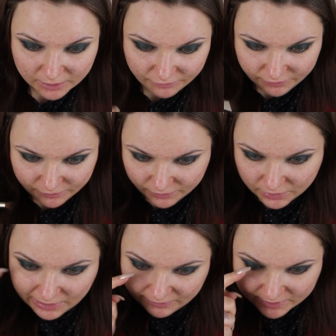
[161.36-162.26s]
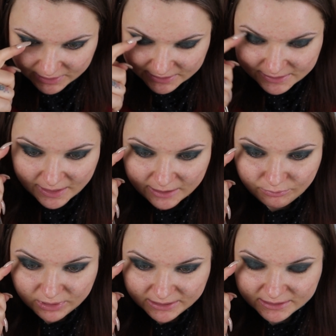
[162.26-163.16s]
if you have this eye
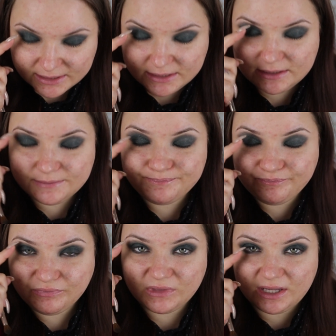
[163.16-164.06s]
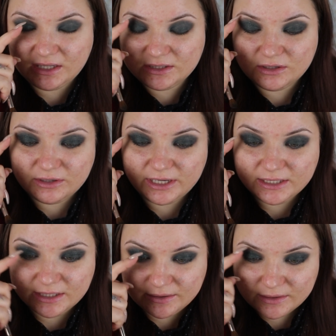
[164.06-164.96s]
blended and it's
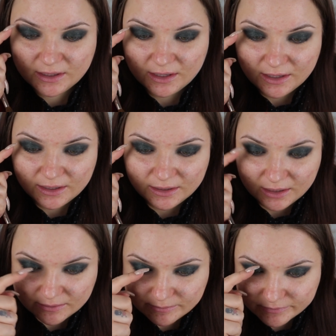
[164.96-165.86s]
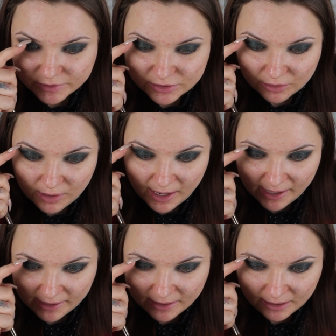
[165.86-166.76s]
already um, so
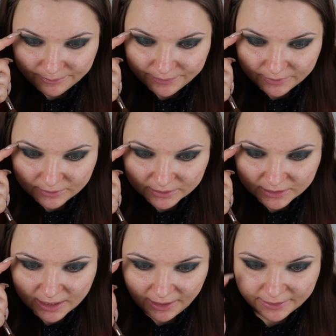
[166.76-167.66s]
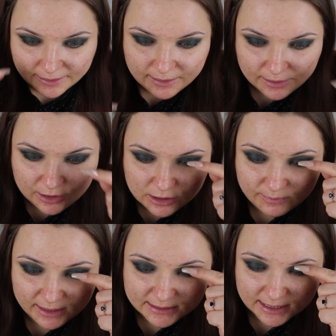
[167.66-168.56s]
high up on the eye you
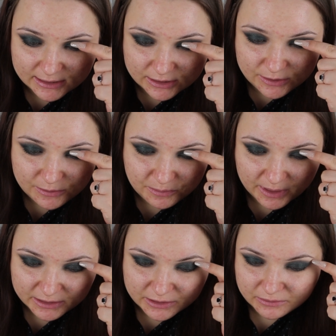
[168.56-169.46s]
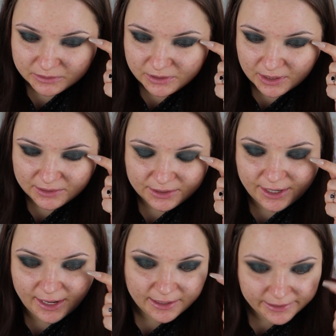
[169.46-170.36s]
might add too much on the
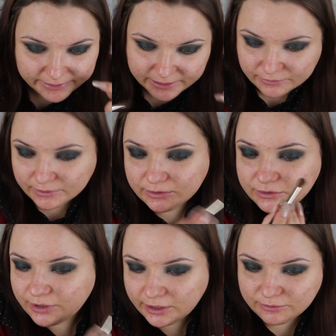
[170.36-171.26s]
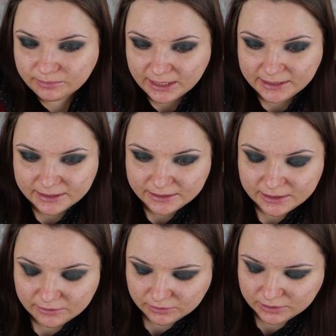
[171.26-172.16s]
other eye and then when you try to blend
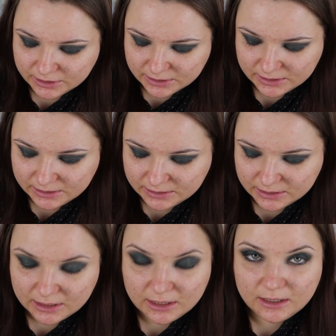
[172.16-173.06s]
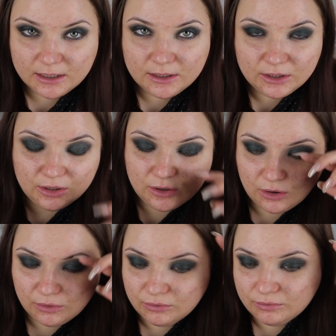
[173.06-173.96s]
it it will just
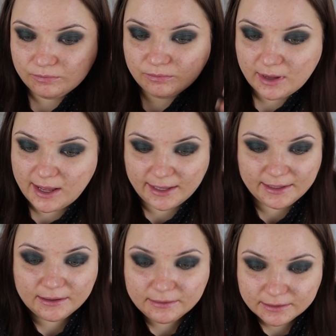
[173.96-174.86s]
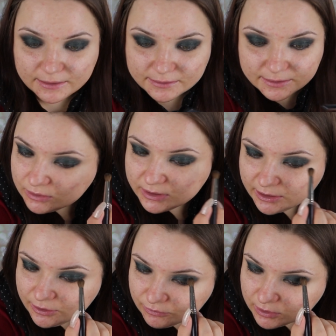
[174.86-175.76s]
go higher
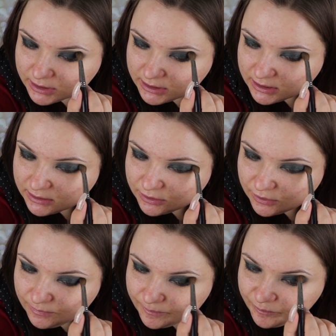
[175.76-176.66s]
than you wanted it to